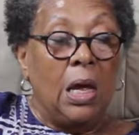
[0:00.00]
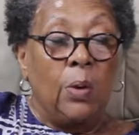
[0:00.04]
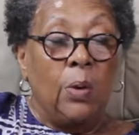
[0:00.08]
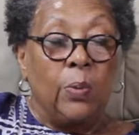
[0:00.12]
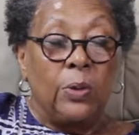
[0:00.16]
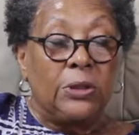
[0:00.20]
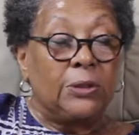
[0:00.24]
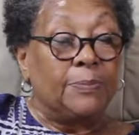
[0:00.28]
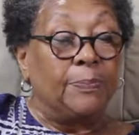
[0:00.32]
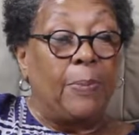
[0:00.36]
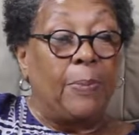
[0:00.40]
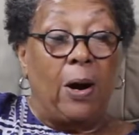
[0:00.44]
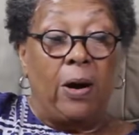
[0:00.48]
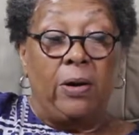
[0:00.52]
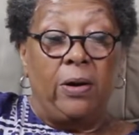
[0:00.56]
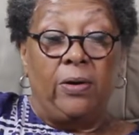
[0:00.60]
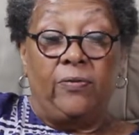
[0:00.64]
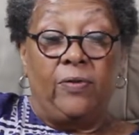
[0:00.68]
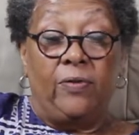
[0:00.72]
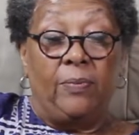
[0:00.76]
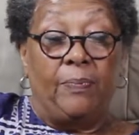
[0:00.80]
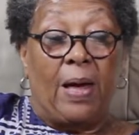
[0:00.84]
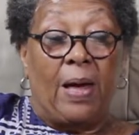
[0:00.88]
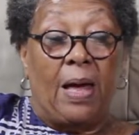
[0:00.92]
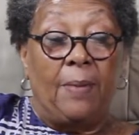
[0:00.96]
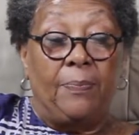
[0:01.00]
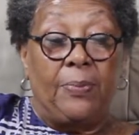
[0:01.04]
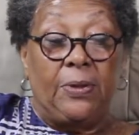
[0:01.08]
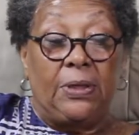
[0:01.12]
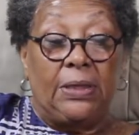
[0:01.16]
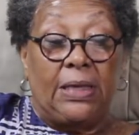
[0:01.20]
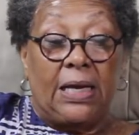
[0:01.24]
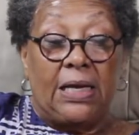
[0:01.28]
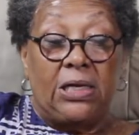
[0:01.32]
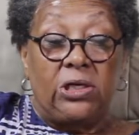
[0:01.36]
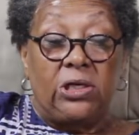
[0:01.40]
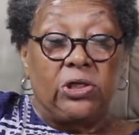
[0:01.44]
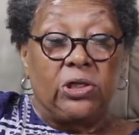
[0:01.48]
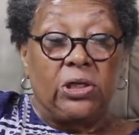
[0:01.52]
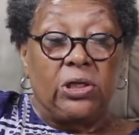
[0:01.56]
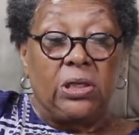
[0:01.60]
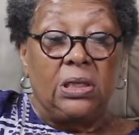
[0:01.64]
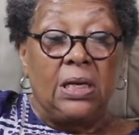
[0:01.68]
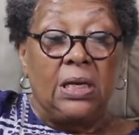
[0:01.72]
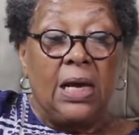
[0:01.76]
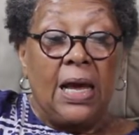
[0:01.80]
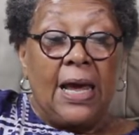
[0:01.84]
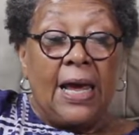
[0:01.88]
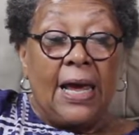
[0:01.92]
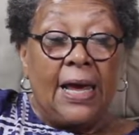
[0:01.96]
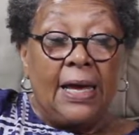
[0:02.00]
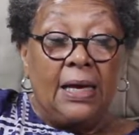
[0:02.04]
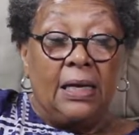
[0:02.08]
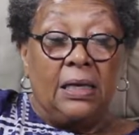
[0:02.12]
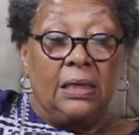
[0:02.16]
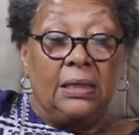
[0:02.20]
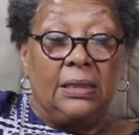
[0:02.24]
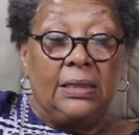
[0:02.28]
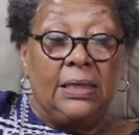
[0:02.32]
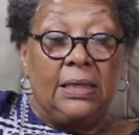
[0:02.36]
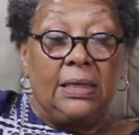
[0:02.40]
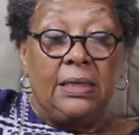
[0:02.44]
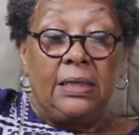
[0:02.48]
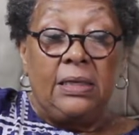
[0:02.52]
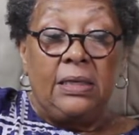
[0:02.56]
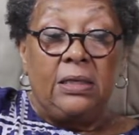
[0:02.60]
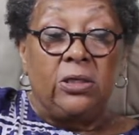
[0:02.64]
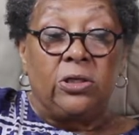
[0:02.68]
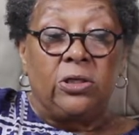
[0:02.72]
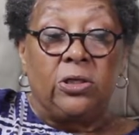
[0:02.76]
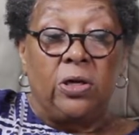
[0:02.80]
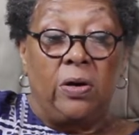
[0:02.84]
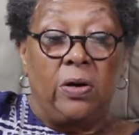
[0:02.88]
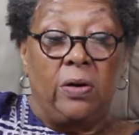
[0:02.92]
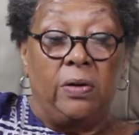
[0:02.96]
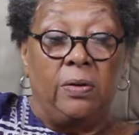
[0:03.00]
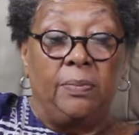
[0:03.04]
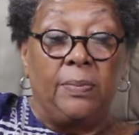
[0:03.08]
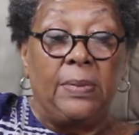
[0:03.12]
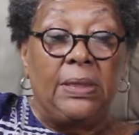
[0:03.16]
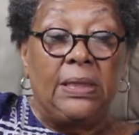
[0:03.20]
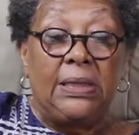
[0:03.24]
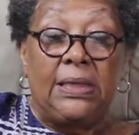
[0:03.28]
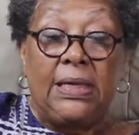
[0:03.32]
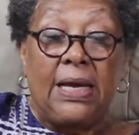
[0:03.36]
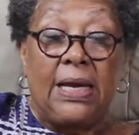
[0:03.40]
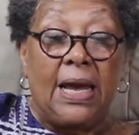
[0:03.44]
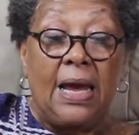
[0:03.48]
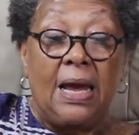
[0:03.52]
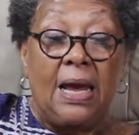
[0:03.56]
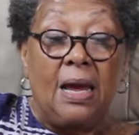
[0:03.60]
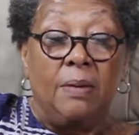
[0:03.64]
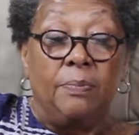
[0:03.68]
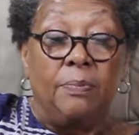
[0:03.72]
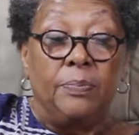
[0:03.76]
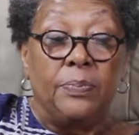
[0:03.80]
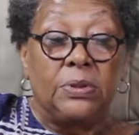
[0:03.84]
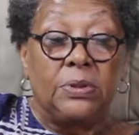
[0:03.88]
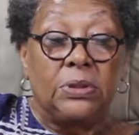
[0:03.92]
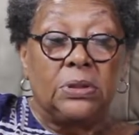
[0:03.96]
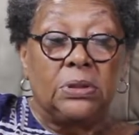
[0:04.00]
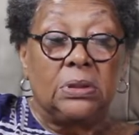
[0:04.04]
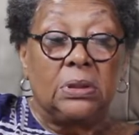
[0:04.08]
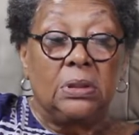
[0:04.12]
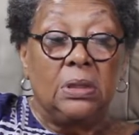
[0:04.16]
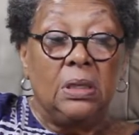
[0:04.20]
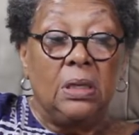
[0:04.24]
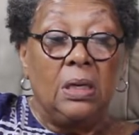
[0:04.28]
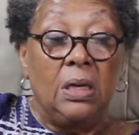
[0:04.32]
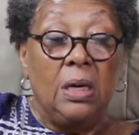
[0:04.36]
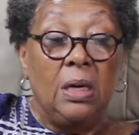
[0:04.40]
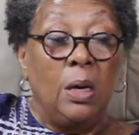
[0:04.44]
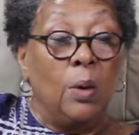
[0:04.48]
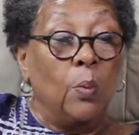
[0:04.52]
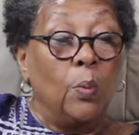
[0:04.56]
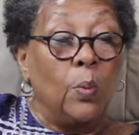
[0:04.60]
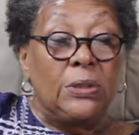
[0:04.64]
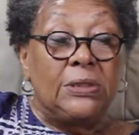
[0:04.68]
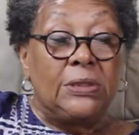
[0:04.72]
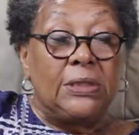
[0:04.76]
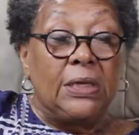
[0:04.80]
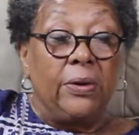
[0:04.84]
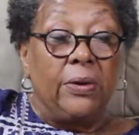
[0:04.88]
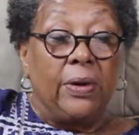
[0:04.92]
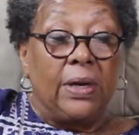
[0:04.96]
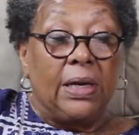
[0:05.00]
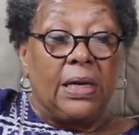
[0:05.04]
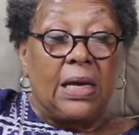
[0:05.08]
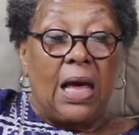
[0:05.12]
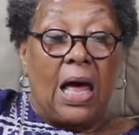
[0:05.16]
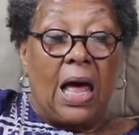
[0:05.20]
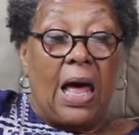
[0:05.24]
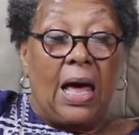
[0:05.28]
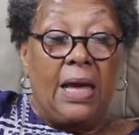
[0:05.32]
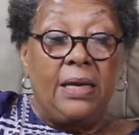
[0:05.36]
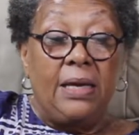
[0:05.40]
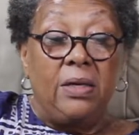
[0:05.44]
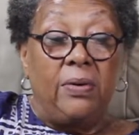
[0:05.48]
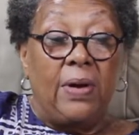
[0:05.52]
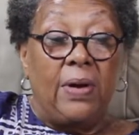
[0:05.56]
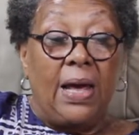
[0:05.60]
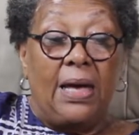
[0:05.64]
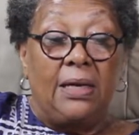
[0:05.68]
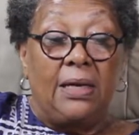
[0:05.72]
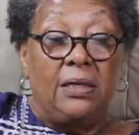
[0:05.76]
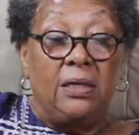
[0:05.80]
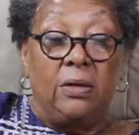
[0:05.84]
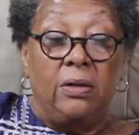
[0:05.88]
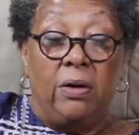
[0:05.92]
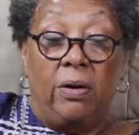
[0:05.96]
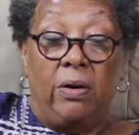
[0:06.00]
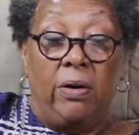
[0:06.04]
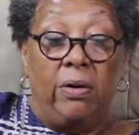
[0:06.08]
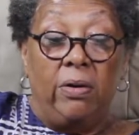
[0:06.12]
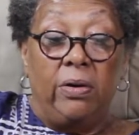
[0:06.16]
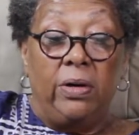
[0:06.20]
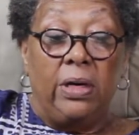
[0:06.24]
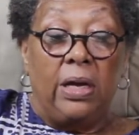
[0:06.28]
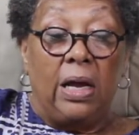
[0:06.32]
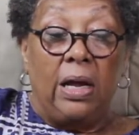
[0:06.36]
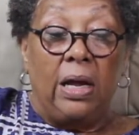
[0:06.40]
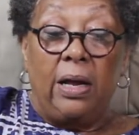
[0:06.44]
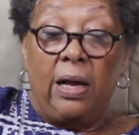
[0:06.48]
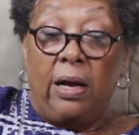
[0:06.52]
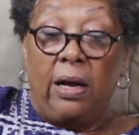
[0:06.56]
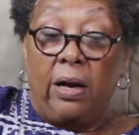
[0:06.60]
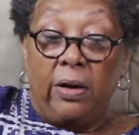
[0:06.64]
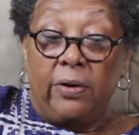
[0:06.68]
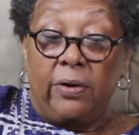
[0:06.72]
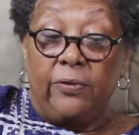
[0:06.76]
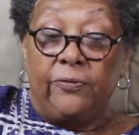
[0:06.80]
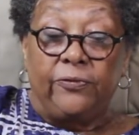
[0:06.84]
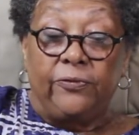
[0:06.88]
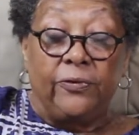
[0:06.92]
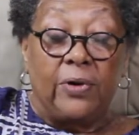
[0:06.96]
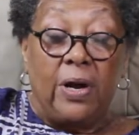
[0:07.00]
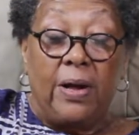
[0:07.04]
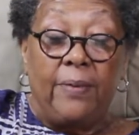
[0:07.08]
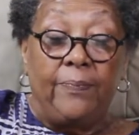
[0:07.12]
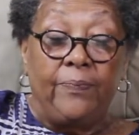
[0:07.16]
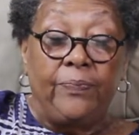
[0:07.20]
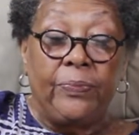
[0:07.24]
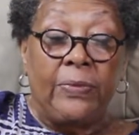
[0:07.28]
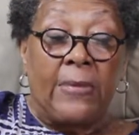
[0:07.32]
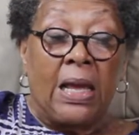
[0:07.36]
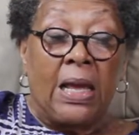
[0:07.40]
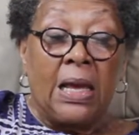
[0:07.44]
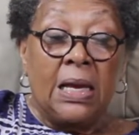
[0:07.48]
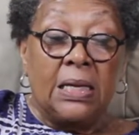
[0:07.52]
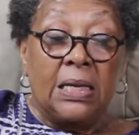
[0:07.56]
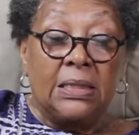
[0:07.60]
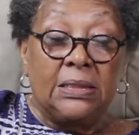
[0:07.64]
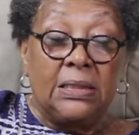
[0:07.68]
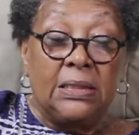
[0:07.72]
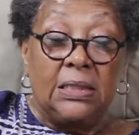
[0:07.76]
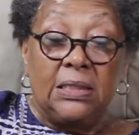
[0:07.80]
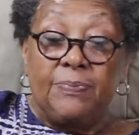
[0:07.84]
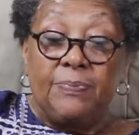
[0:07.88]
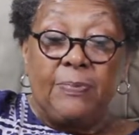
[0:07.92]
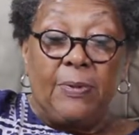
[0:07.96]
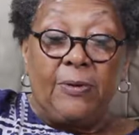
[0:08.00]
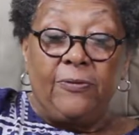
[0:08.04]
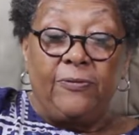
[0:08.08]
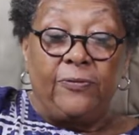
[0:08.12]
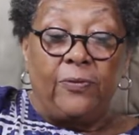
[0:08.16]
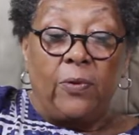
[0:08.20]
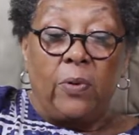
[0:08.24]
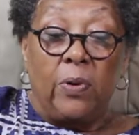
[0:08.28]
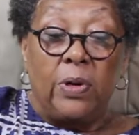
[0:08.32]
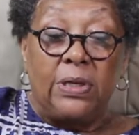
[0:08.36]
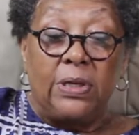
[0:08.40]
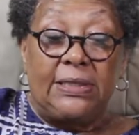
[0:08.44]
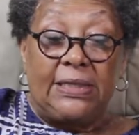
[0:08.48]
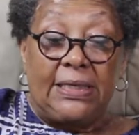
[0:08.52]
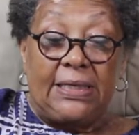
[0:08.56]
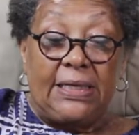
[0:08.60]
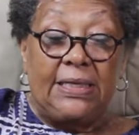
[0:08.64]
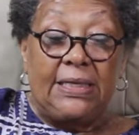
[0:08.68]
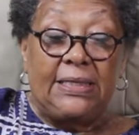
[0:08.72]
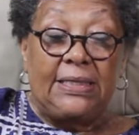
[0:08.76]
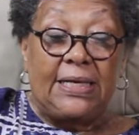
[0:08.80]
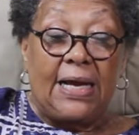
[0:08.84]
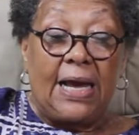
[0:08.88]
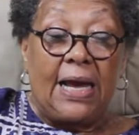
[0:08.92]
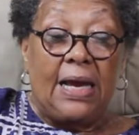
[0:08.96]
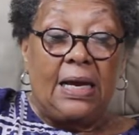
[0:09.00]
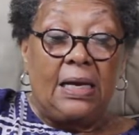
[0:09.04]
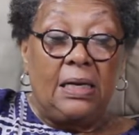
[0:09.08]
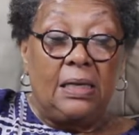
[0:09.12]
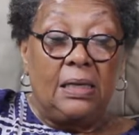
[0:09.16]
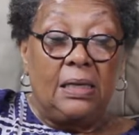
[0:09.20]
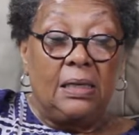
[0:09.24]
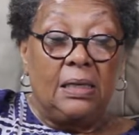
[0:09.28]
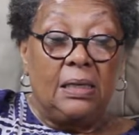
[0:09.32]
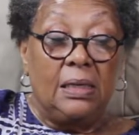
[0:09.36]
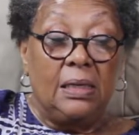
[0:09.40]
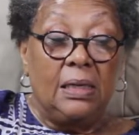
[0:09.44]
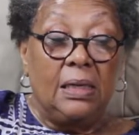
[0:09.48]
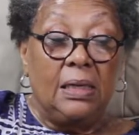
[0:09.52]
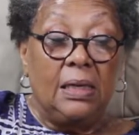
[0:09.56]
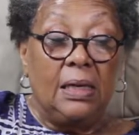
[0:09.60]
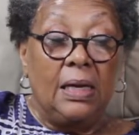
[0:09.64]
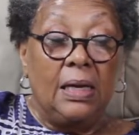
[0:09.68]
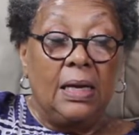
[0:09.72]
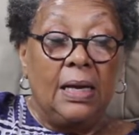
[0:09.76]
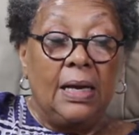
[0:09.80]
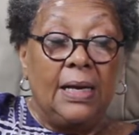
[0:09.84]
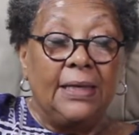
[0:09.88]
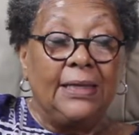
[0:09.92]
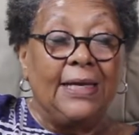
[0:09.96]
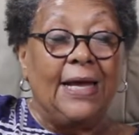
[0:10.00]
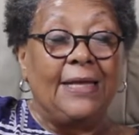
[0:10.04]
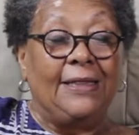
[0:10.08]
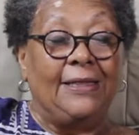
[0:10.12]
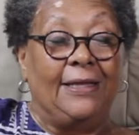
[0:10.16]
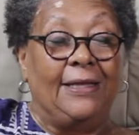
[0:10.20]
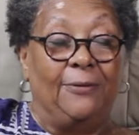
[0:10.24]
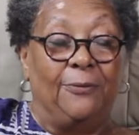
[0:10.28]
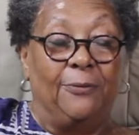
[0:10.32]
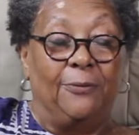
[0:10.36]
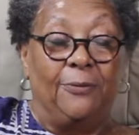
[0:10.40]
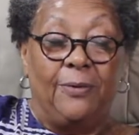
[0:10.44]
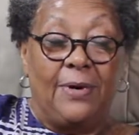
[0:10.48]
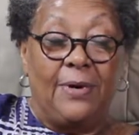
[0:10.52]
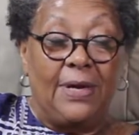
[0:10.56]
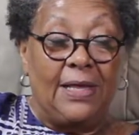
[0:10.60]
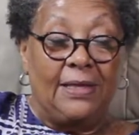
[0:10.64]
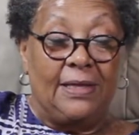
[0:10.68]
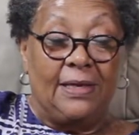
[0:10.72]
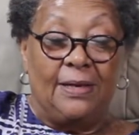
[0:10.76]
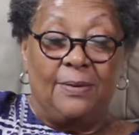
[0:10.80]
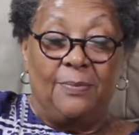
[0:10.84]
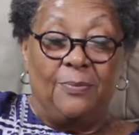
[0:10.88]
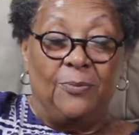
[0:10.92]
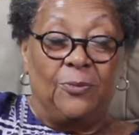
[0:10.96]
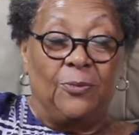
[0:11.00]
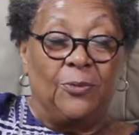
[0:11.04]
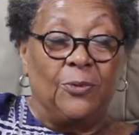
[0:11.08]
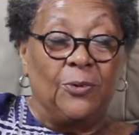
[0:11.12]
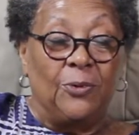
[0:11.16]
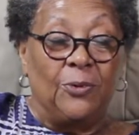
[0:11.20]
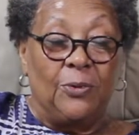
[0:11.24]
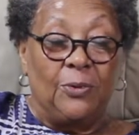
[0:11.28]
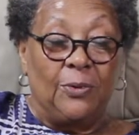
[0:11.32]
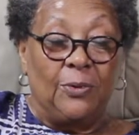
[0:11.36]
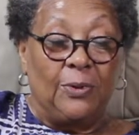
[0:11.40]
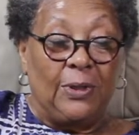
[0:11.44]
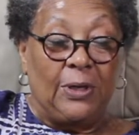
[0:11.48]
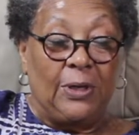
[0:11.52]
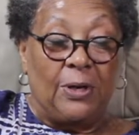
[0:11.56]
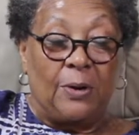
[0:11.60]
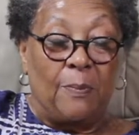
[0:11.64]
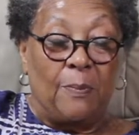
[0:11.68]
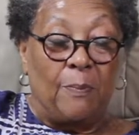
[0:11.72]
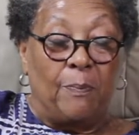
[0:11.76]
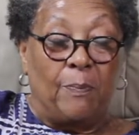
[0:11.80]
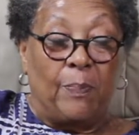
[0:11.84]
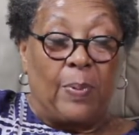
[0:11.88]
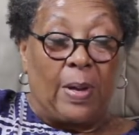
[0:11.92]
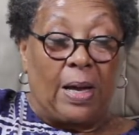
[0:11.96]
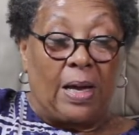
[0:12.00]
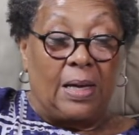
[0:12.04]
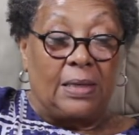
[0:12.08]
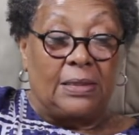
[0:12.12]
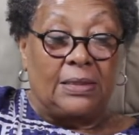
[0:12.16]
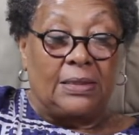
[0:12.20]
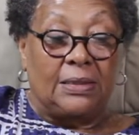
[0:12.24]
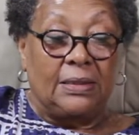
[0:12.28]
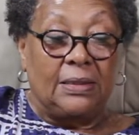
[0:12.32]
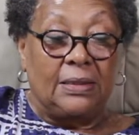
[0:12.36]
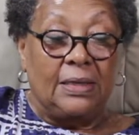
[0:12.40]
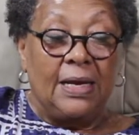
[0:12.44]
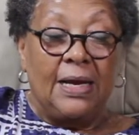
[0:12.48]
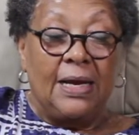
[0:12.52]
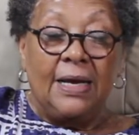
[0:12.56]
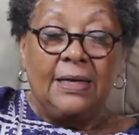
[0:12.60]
Was part of the population held in internment camps? Was there a guy you hadn't heard from since before D-Day? Let the rhythm rule your butt.